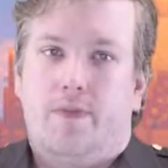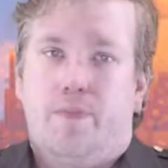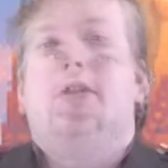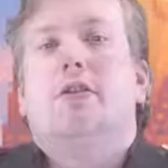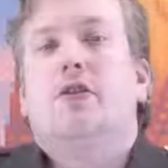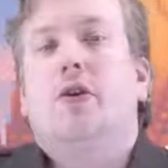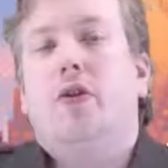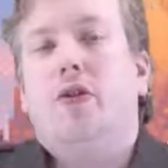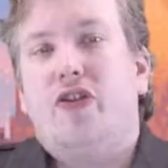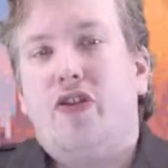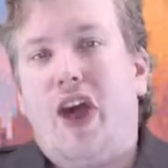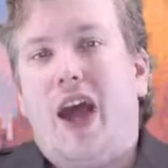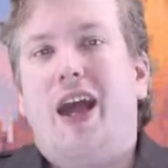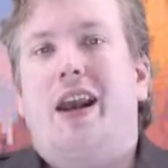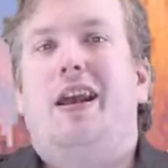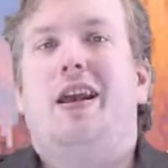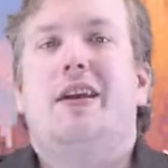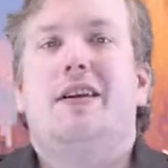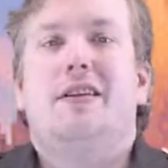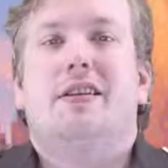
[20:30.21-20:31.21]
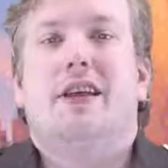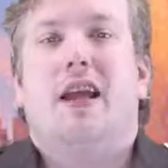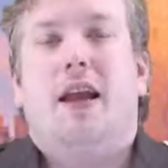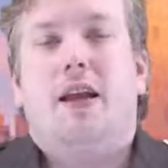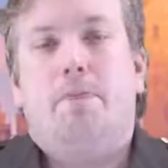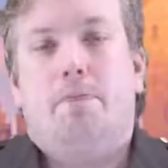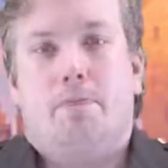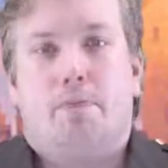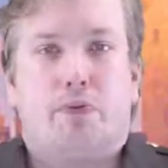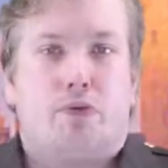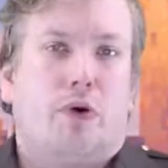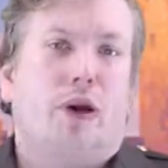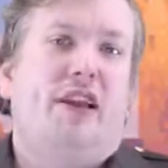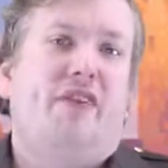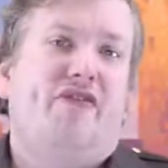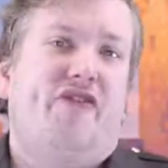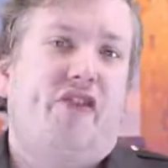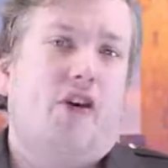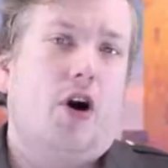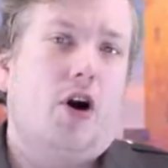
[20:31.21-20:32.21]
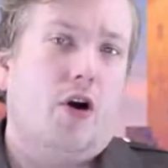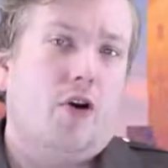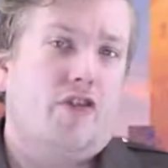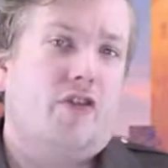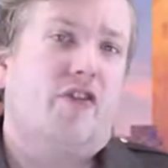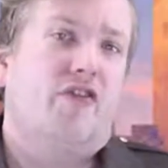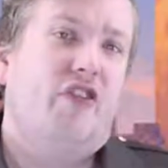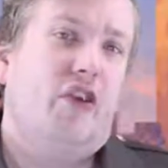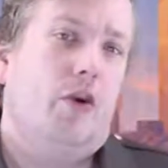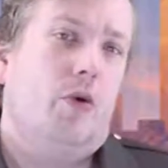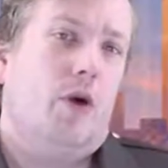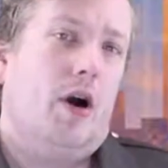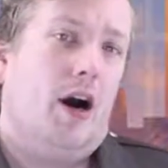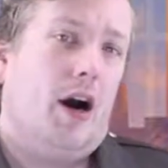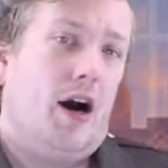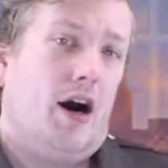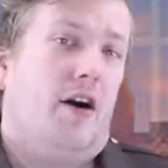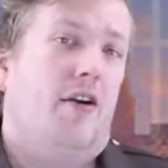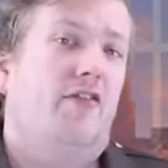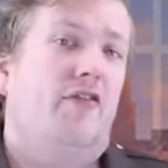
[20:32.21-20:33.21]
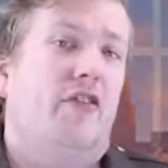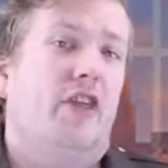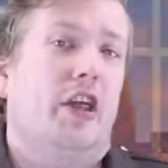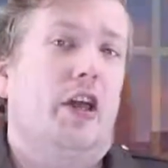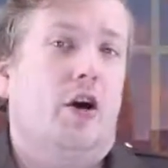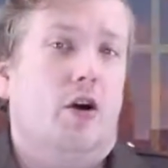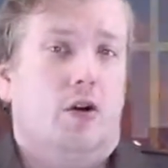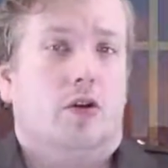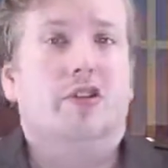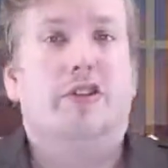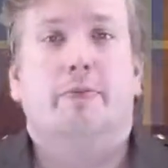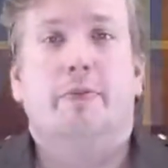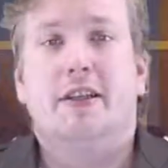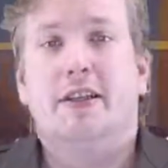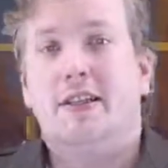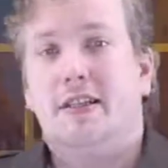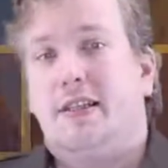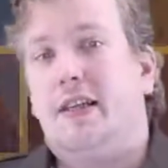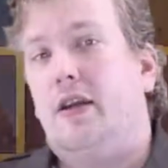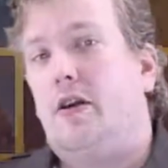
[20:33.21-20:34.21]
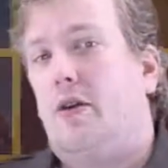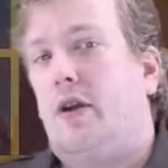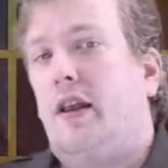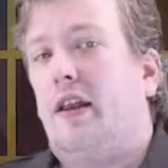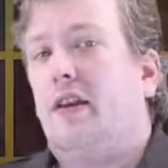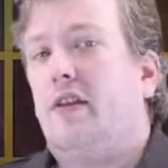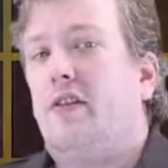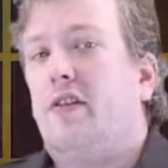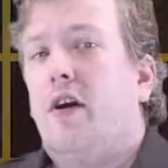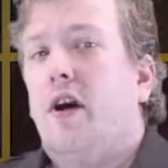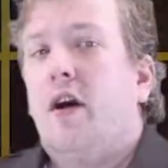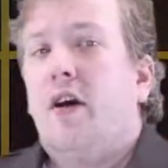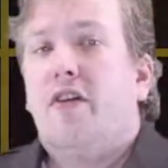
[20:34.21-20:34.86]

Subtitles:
So that is a brief overview of the Ultima series.